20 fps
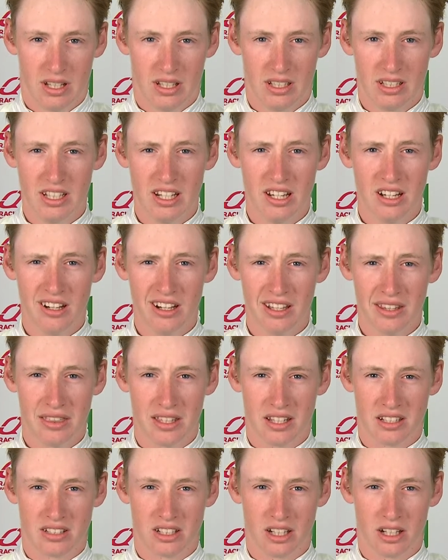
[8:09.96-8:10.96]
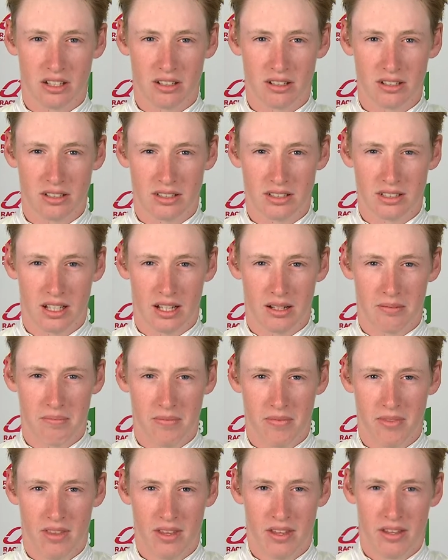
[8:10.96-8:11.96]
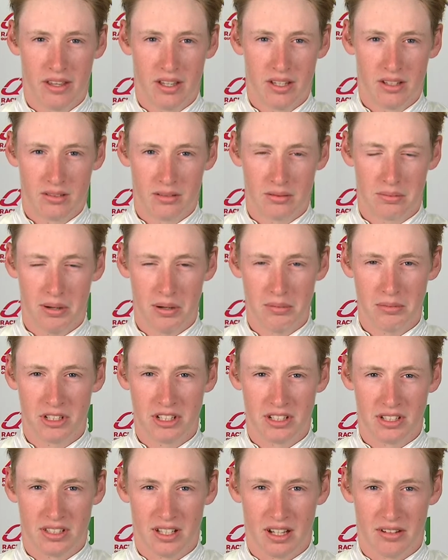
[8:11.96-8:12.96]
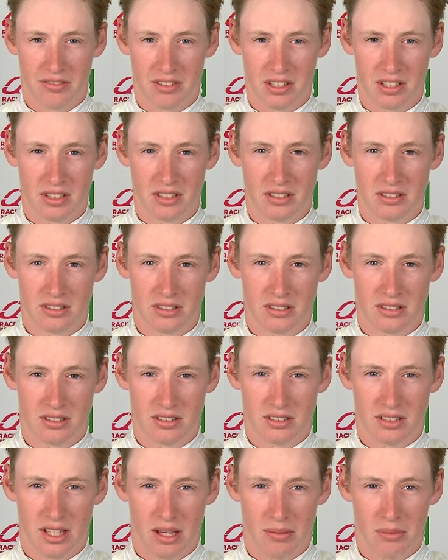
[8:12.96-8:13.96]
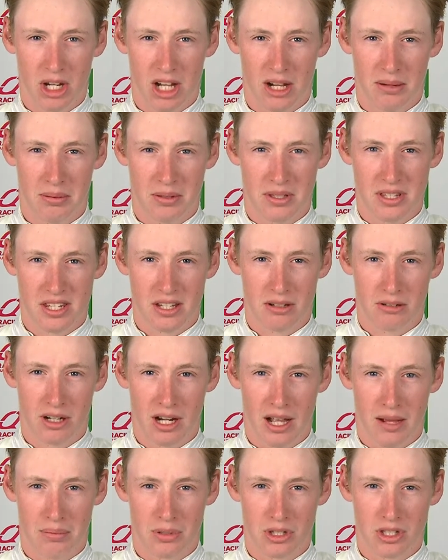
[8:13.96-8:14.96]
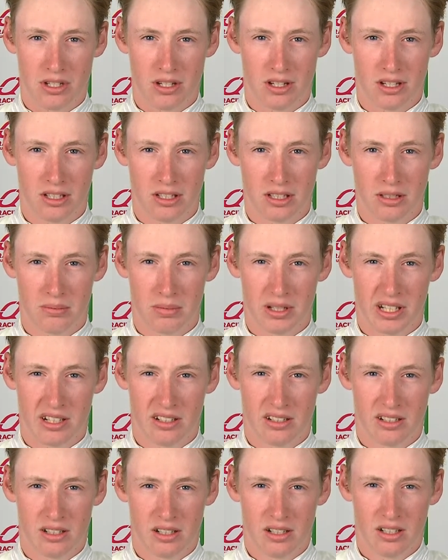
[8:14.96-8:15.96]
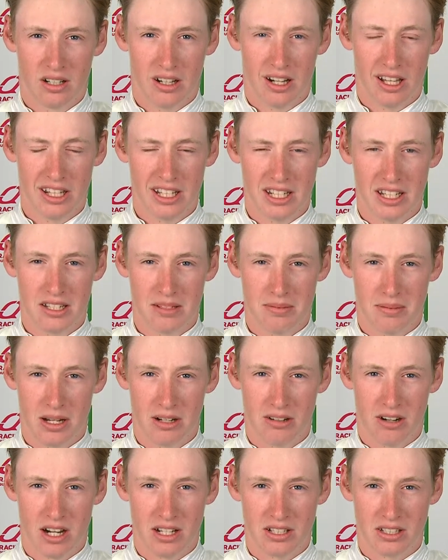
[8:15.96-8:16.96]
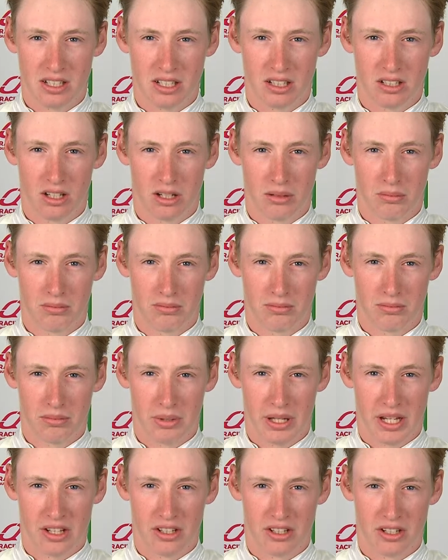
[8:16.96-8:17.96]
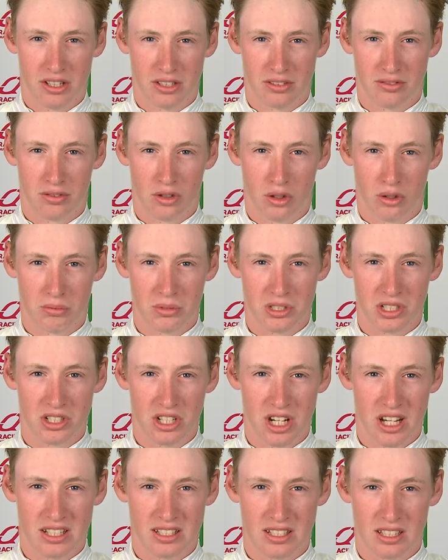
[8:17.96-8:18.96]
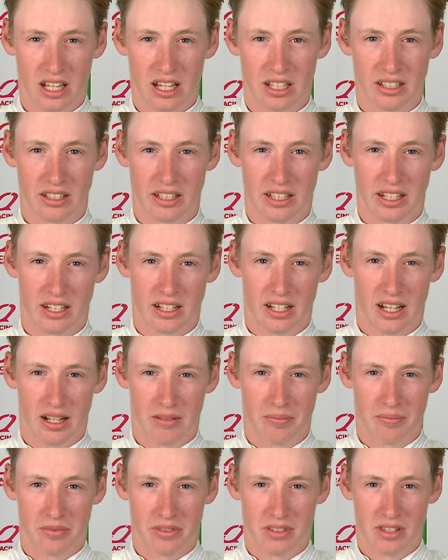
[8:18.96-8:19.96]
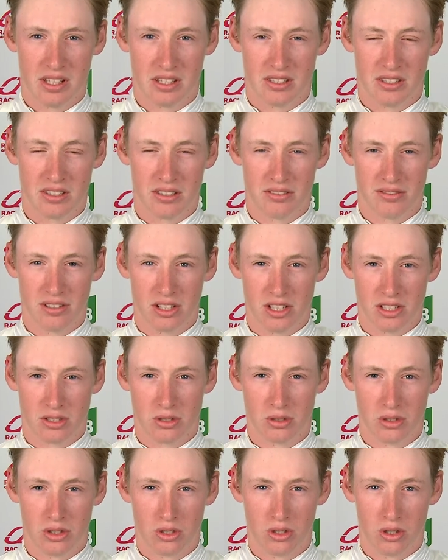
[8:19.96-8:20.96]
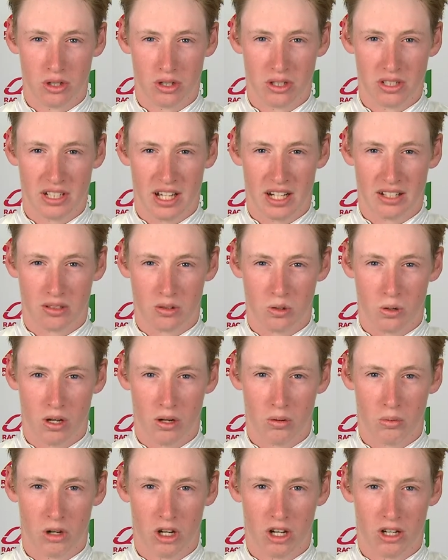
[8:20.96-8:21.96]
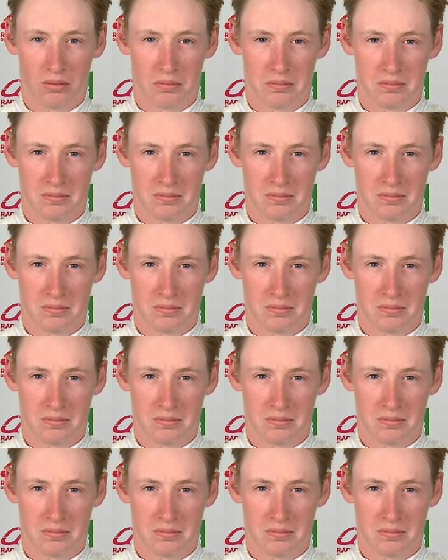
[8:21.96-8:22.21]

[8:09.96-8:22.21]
Yeah, I think so, Chris. We'll probably just have to sum it up and see what happens early, but I think he's been racing a lot better than his form suggests lately, and this is the first good draw he's had in quite a while.